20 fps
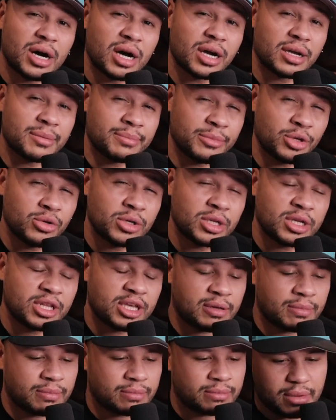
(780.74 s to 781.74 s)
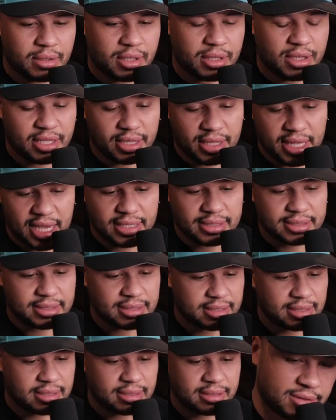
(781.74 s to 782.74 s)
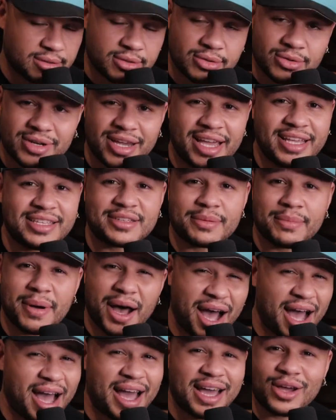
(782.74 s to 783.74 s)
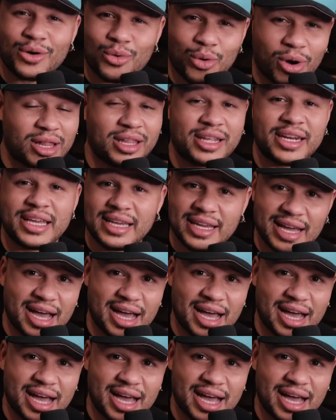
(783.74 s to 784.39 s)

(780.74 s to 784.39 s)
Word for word: a community. And then lastly, create some high quality